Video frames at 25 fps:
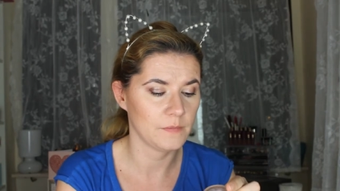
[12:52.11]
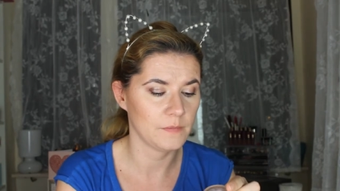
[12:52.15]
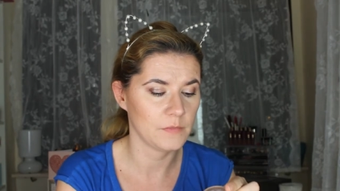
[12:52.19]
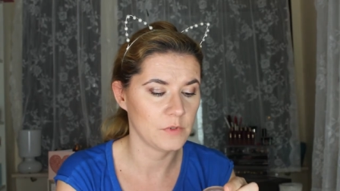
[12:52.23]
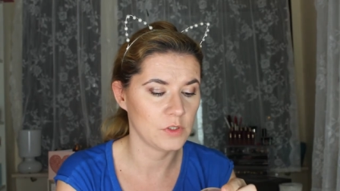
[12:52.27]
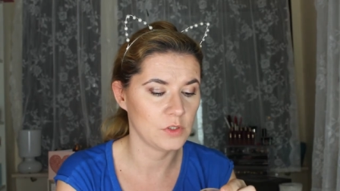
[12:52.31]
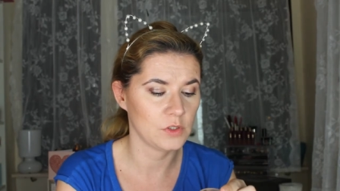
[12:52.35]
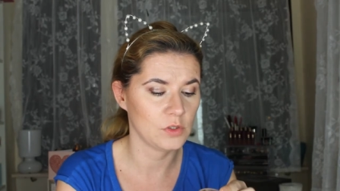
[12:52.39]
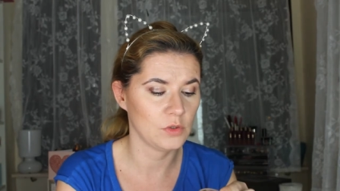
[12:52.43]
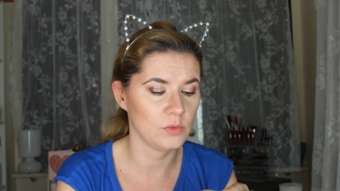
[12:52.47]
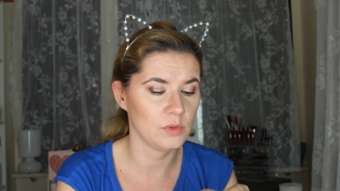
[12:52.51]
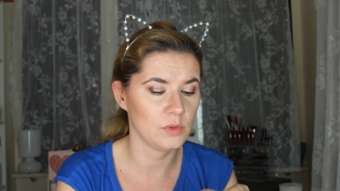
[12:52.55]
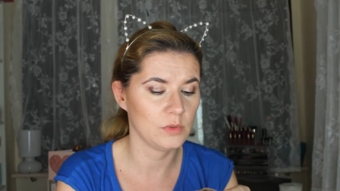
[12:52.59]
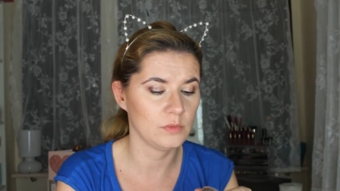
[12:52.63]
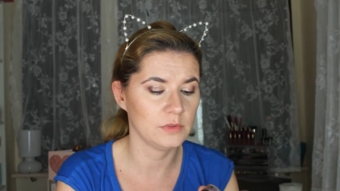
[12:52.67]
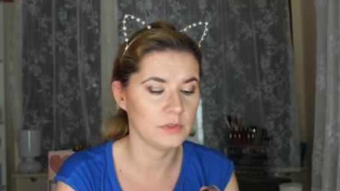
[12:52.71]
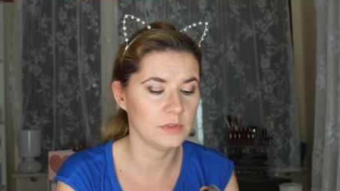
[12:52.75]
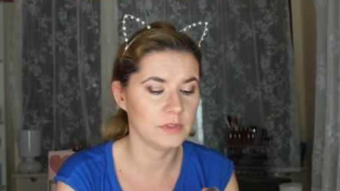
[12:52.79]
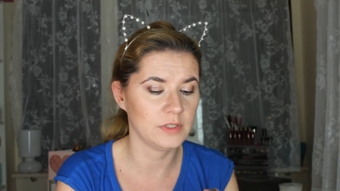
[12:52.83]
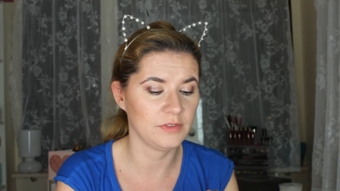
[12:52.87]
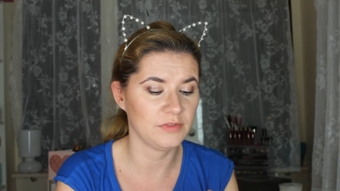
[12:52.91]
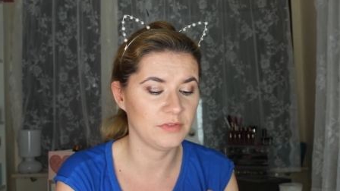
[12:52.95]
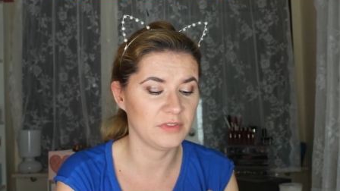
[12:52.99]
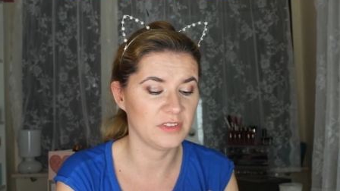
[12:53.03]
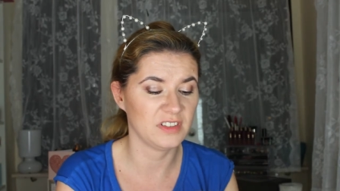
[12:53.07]
so we will
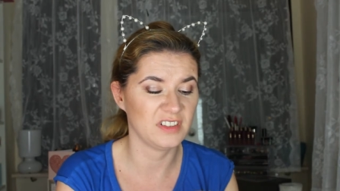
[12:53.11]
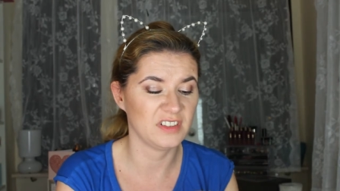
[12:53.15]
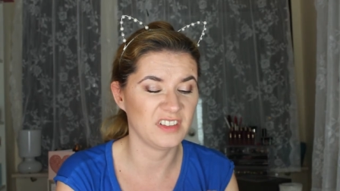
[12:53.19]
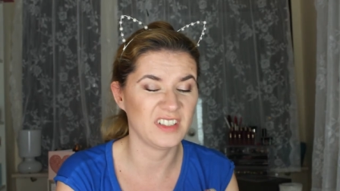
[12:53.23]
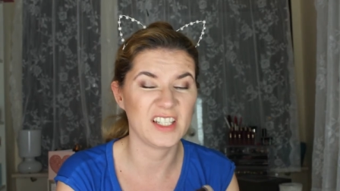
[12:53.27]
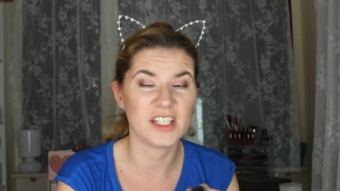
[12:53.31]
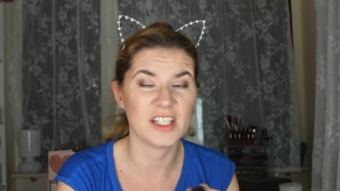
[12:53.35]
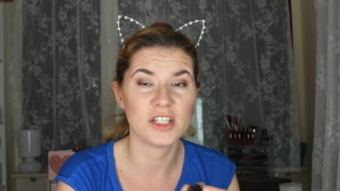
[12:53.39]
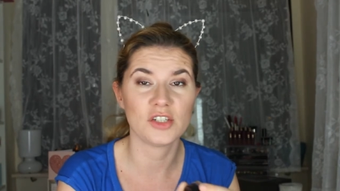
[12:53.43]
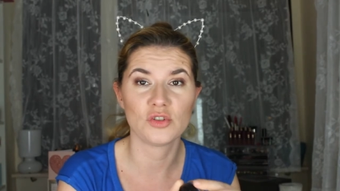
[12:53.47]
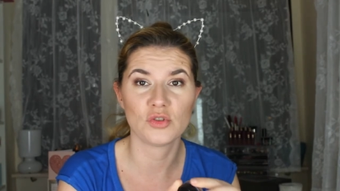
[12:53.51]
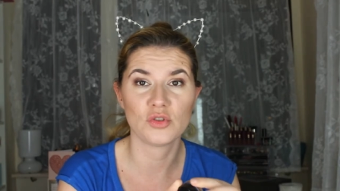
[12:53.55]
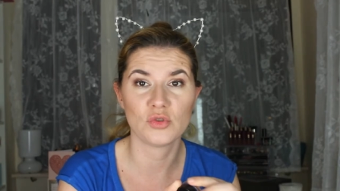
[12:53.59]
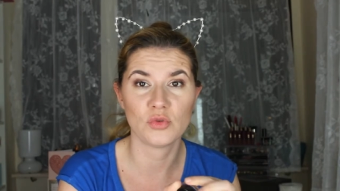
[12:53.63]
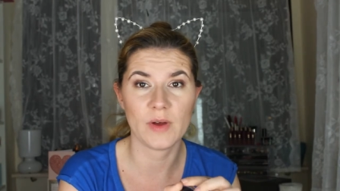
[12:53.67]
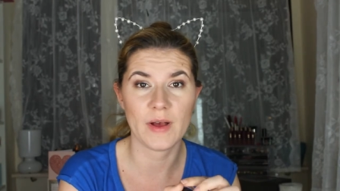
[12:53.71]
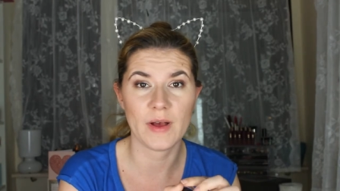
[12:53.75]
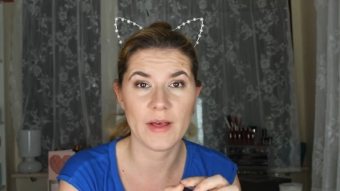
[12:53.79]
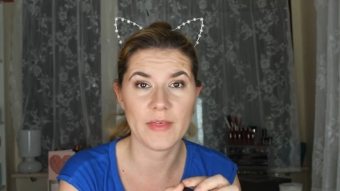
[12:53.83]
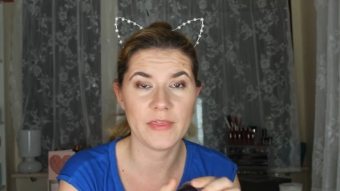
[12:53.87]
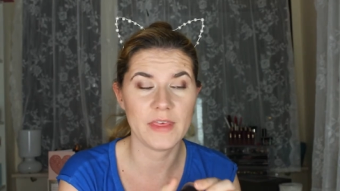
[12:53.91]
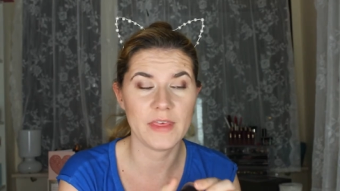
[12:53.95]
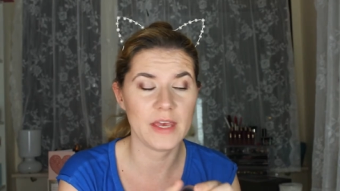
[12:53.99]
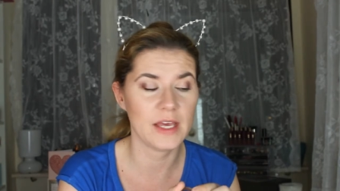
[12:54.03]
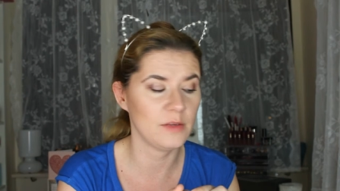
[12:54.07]
definitely
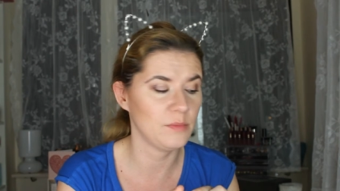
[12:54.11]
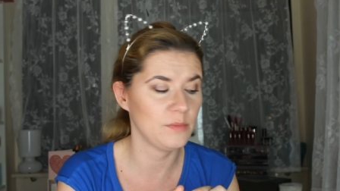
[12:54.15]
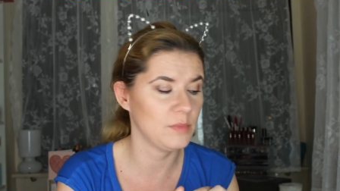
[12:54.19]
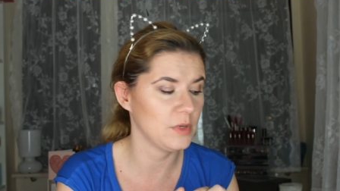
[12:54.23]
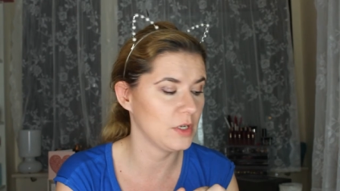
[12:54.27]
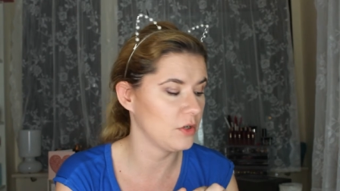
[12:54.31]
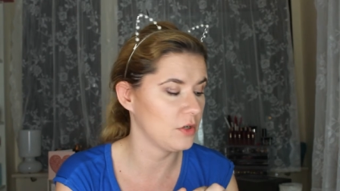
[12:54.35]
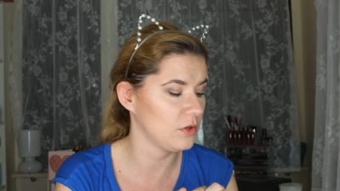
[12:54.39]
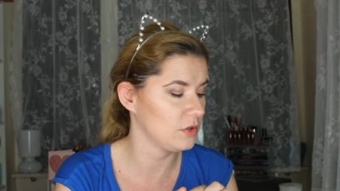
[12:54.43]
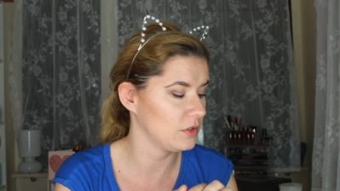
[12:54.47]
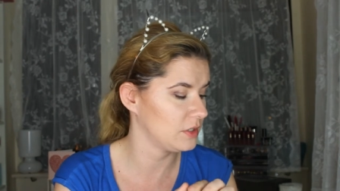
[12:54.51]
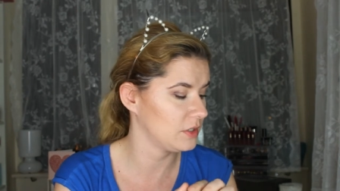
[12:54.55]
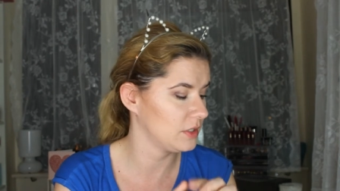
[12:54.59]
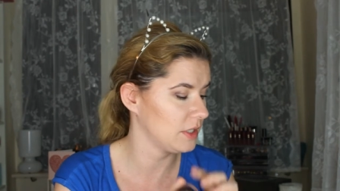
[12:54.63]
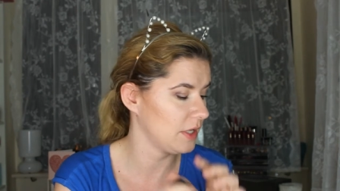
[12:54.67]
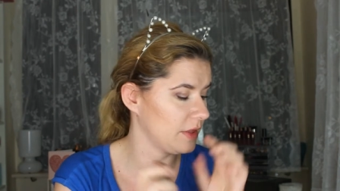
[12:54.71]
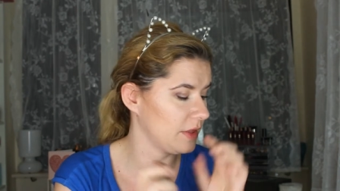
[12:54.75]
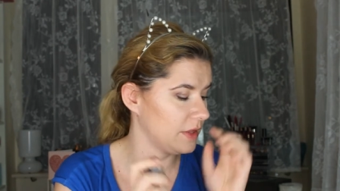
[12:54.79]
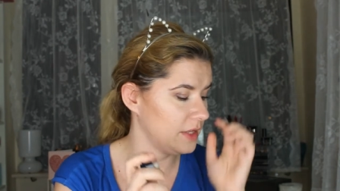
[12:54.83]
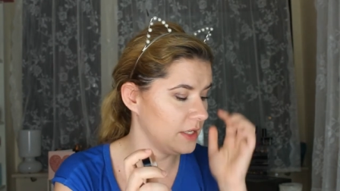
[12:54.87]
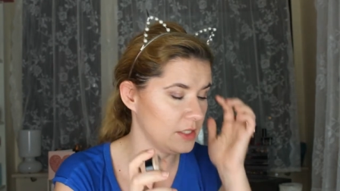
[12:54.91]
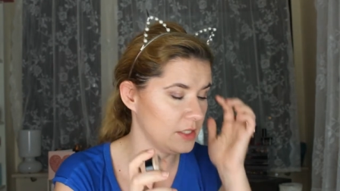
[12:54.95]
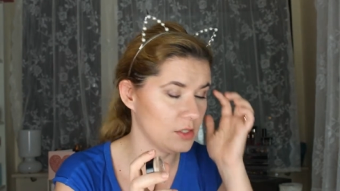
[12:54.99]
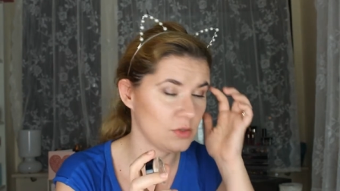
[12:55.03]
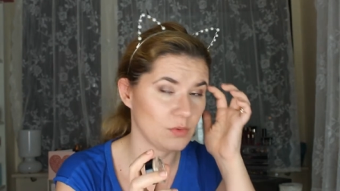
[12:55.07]
try that because
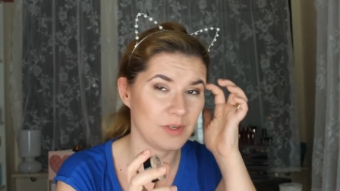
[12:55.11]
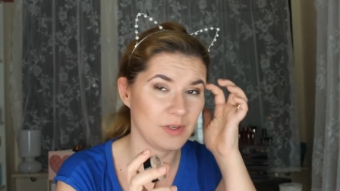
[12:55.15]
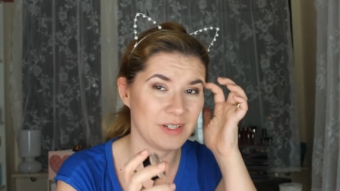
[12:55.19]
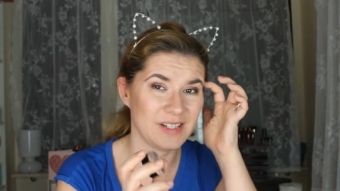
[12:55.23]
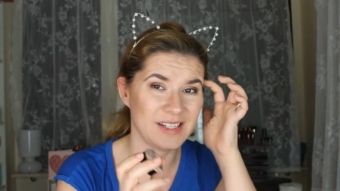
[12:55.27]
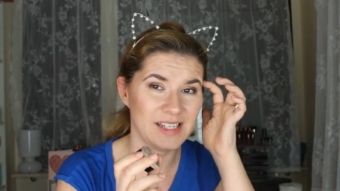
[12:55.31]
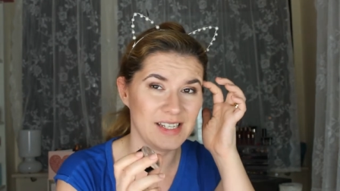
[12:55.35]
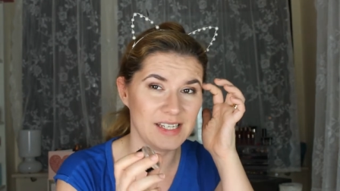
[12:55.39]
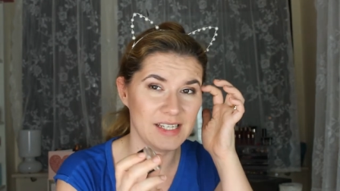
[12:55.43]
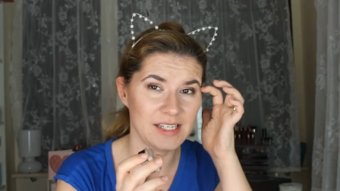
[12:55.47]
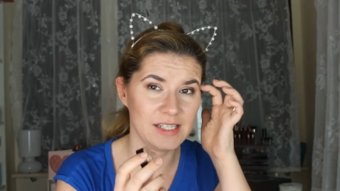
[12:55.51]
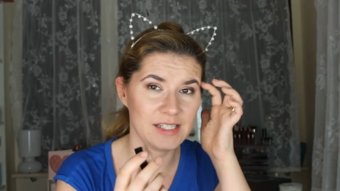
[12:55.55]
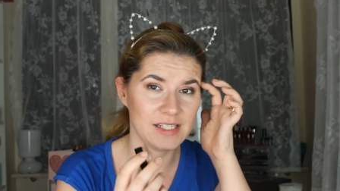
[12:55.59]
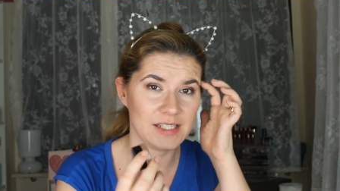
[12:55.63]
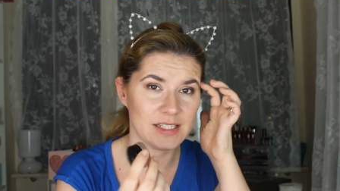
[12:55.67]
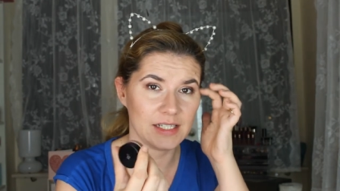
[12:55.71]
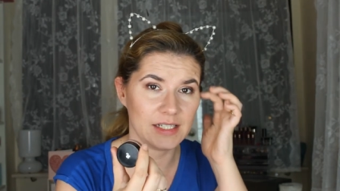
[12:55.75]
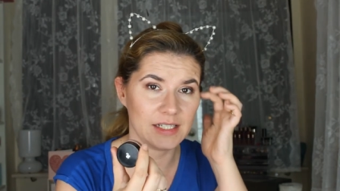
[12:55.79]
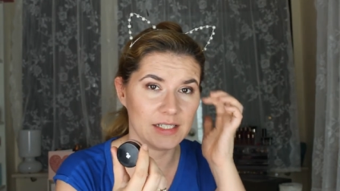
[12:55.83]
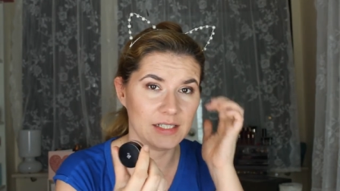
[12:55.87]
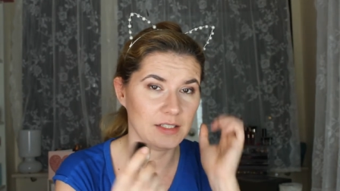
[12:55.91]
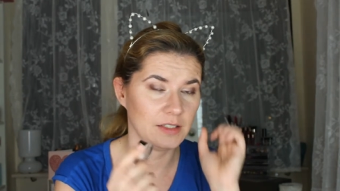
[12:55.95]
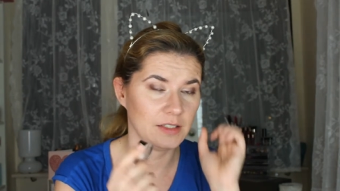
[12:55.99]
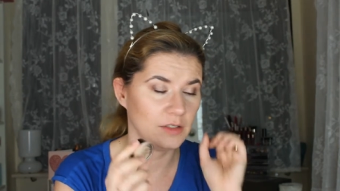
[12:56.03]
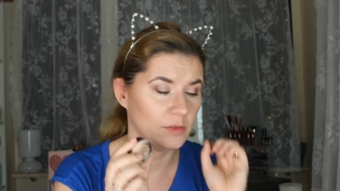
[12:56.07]
this one is
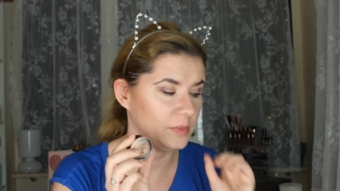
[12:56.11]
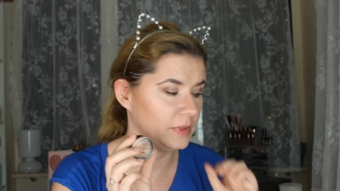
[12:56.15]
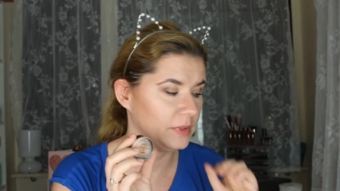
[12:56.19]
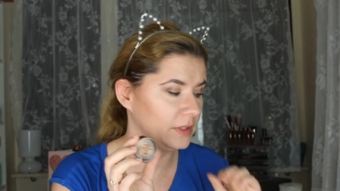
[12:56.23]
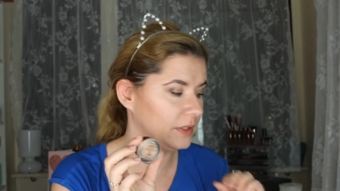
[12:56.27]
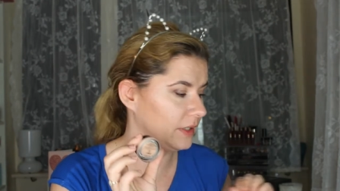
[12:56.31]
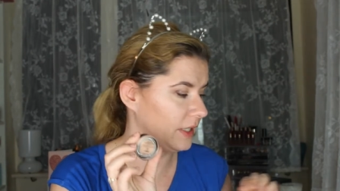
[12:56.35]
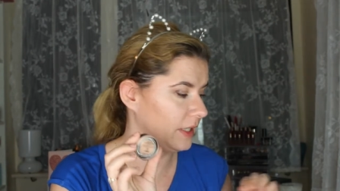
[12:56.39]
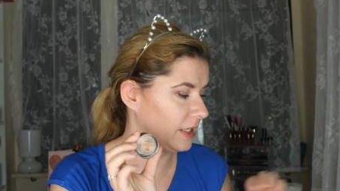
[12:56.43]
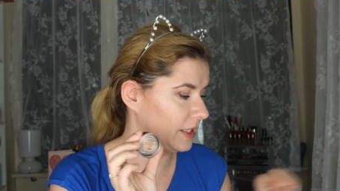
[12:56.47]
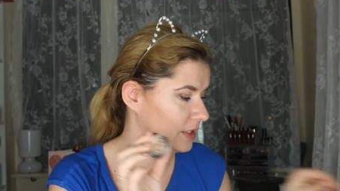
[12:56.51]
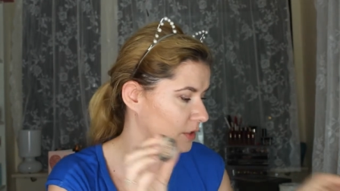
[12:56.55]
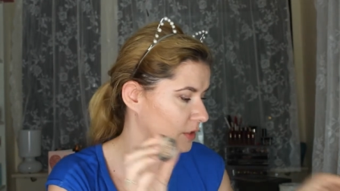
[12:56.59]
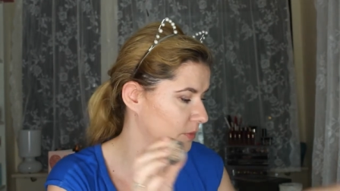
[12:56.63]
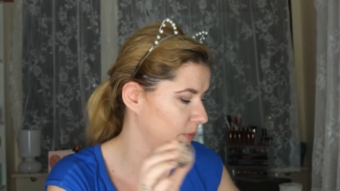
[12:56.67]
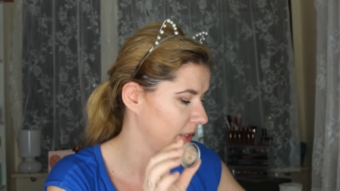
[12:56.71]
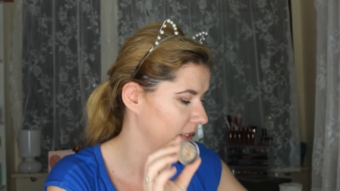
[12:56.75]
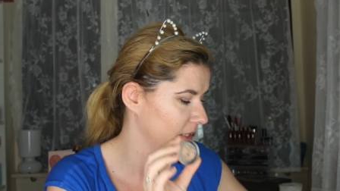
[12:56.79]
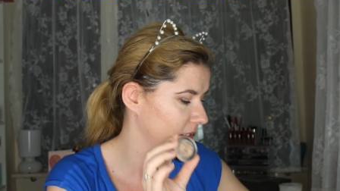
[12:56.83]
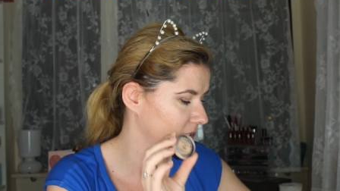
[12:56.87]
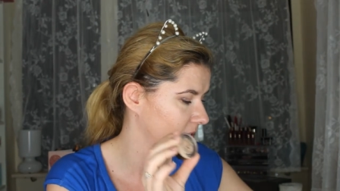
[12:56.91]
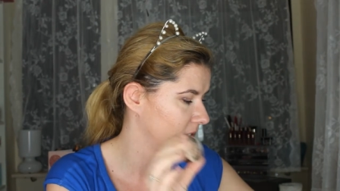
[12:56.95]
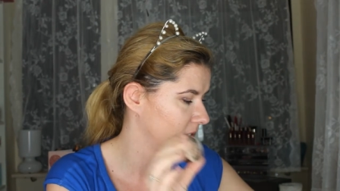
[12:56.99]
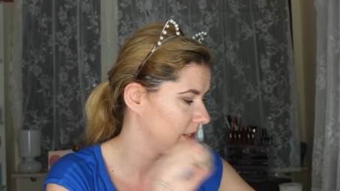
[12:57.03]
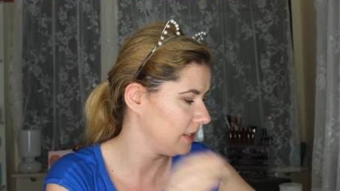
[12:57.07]
a little bit
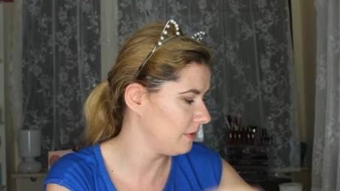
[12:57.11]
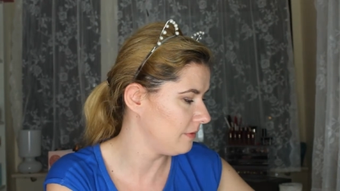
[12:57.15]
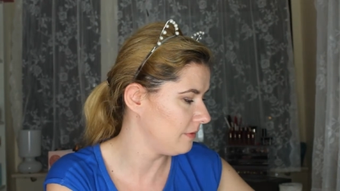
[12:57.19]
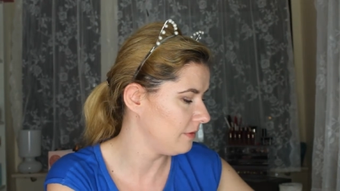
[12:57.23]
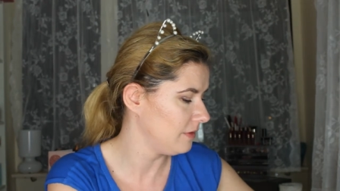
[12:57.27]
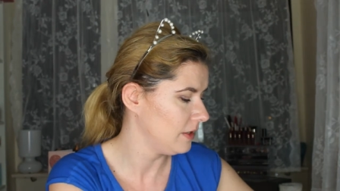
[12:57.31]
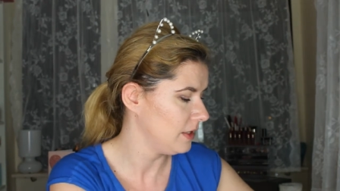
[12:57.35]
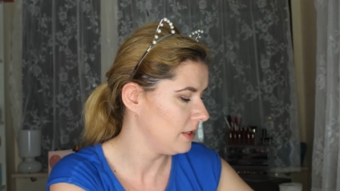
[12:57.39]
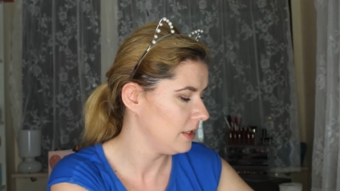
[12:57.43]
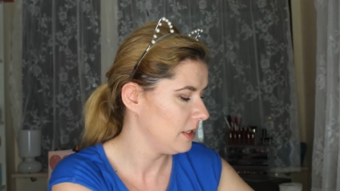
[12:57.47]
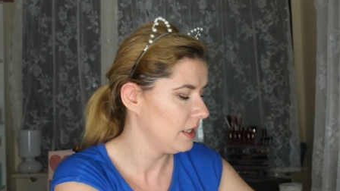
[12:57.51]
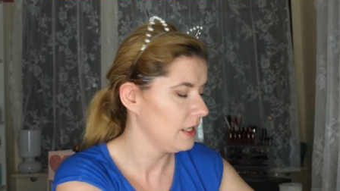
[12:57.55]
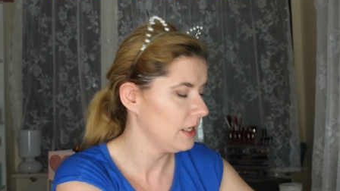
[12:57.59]
expensive